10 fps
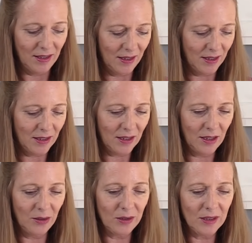and
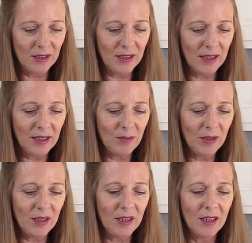close this a little
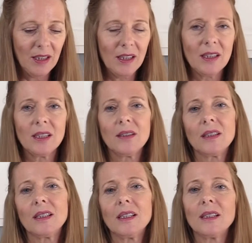bit so it
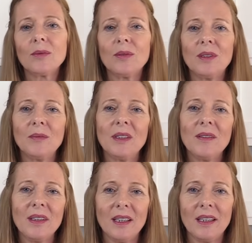stays warm
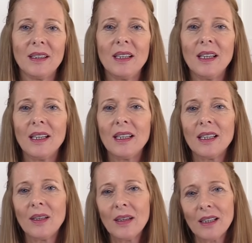in there. And
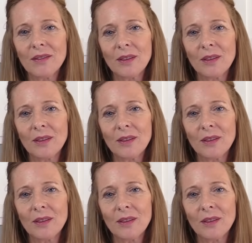now I have